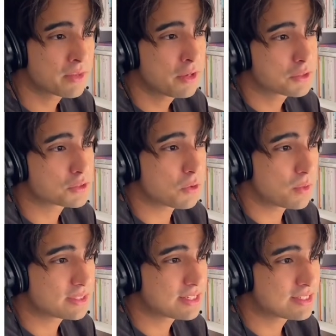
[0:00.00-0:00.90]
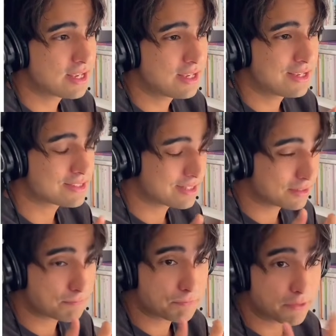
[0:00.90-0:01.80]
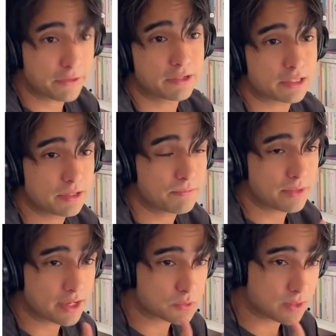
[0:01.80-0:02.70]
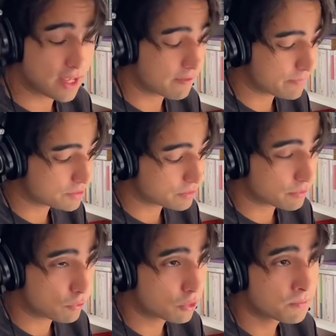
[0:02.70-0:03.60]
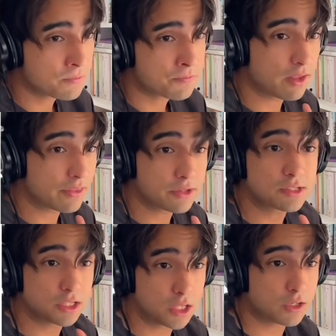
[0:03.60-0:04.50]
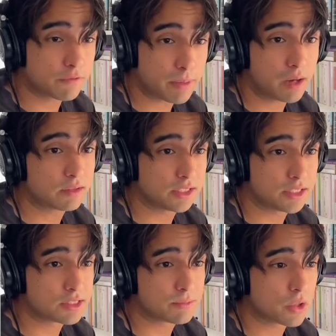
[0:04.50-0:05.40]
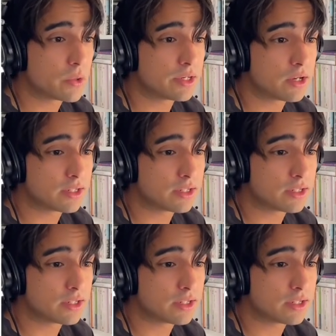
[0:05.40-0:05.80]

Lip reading: So what they say is that currently, as we have mentioned before, there's a lot of parallelism going on